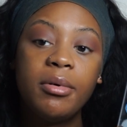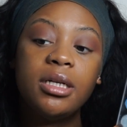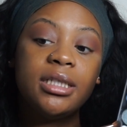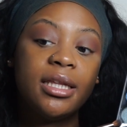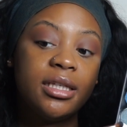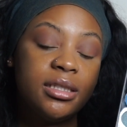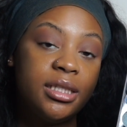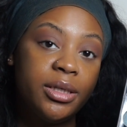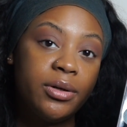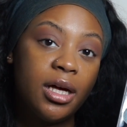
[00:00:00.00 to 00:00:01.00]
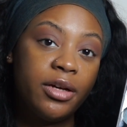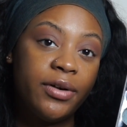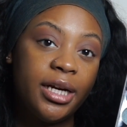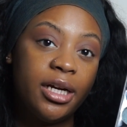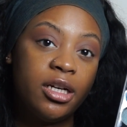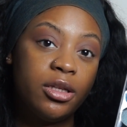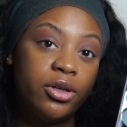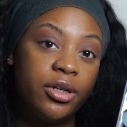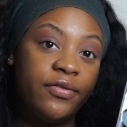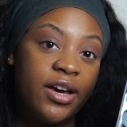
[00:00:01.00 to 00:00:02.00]
I'm gonna take this teal color right here in a
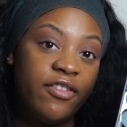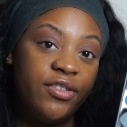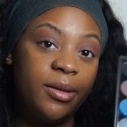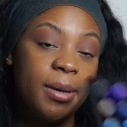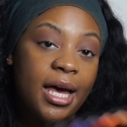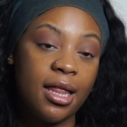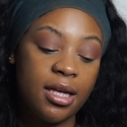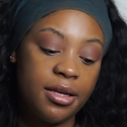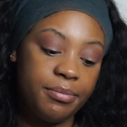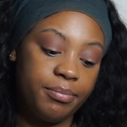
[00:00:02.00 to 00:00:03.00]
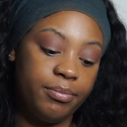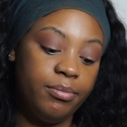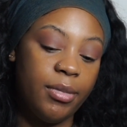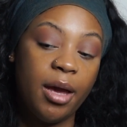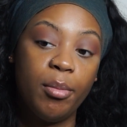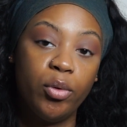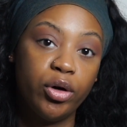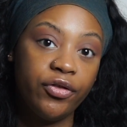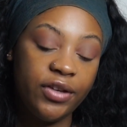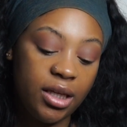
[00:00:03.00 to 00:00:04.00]
35D palette by
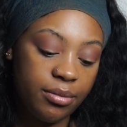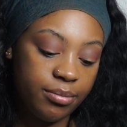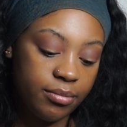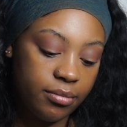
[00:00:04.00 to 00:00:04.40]
Morphe